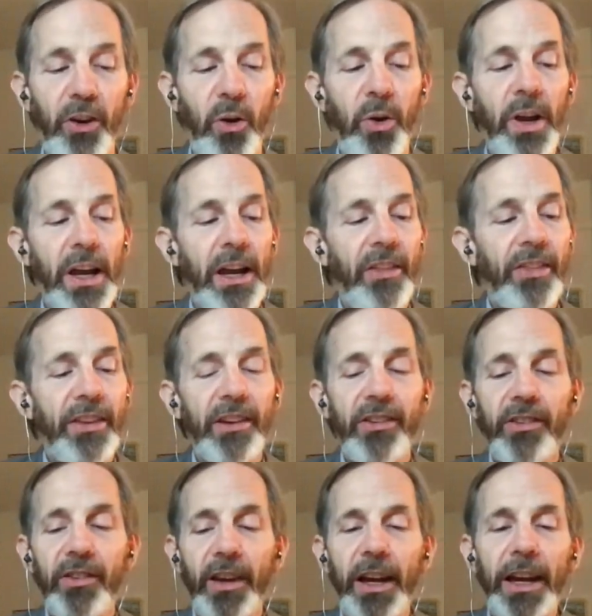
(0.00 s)
So
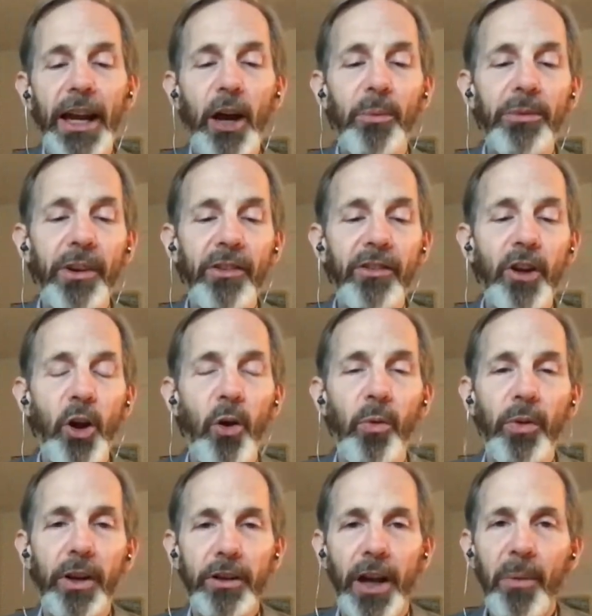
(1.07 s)
this uh, helps us know
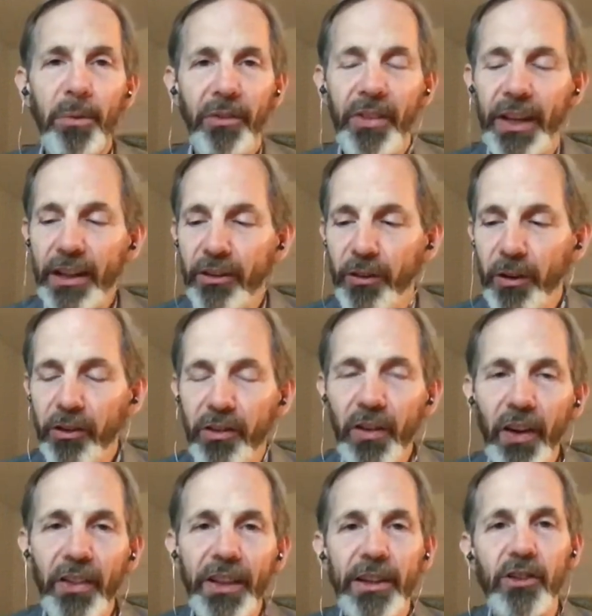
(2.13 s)
a couple things. First
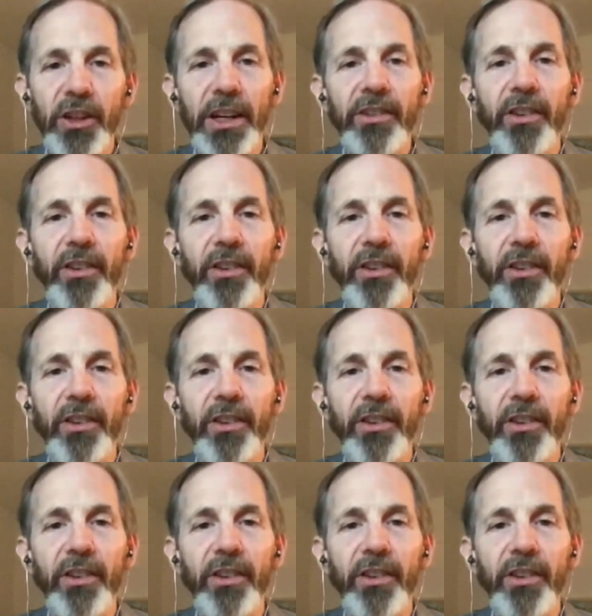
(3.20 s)
of all, that